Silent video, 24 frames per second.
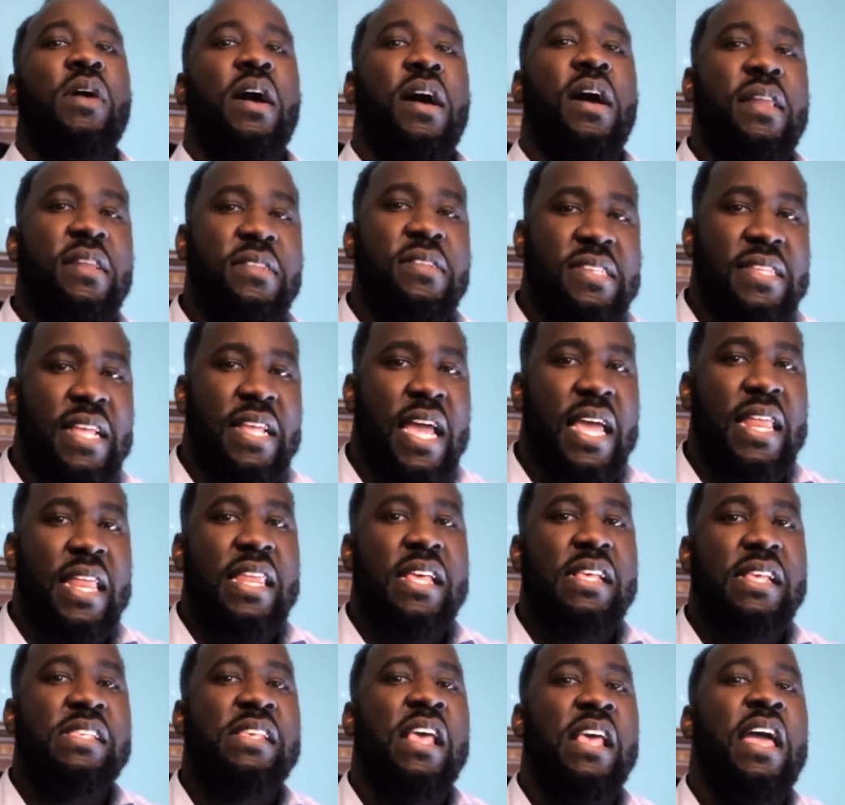understand
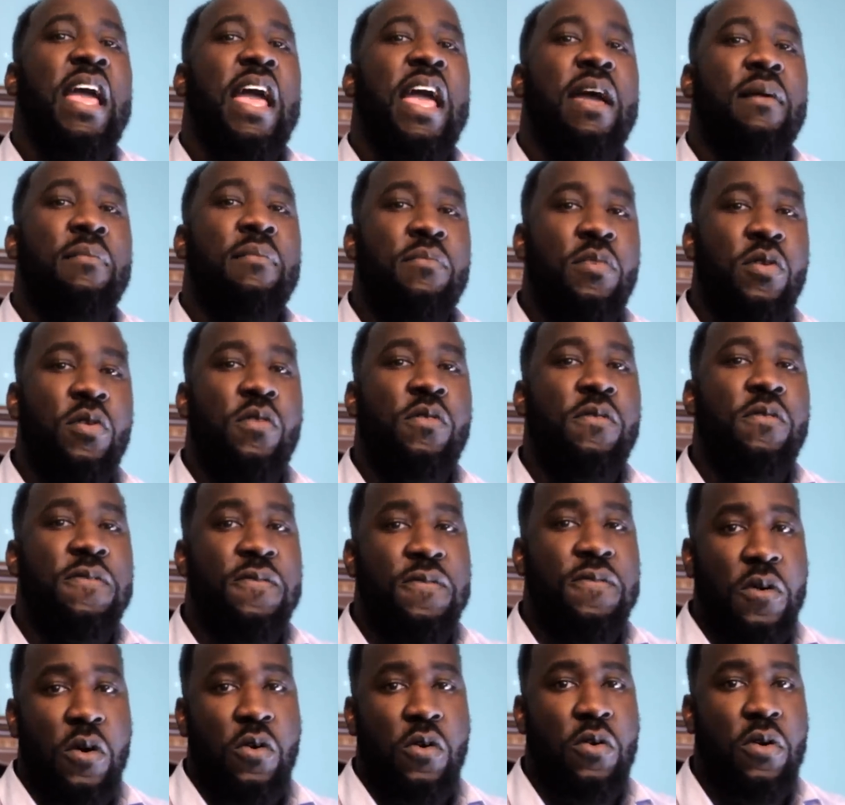this and move
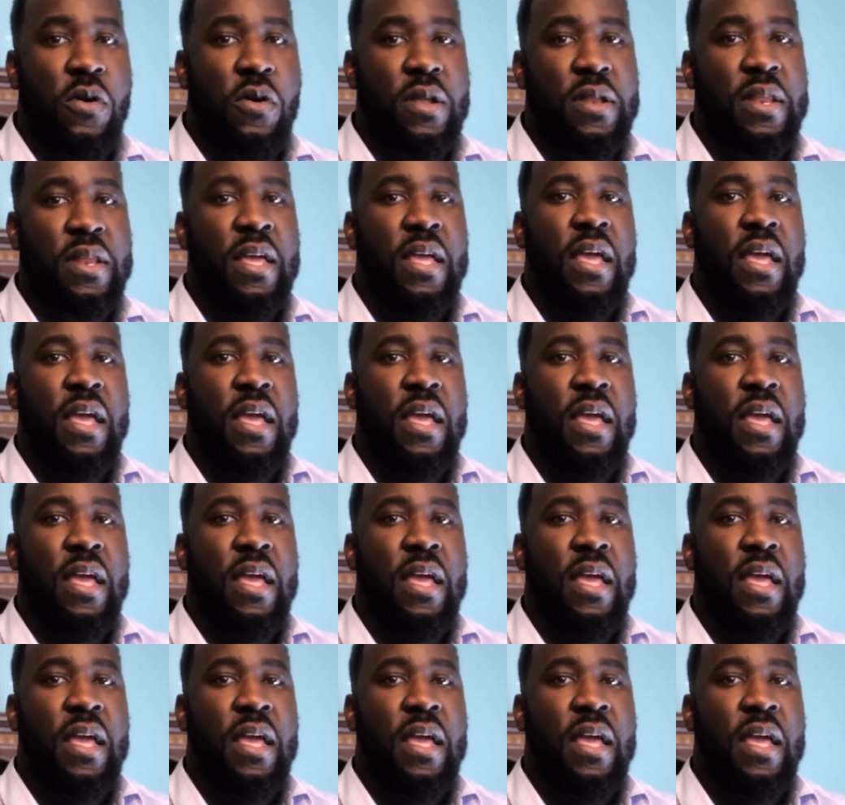forward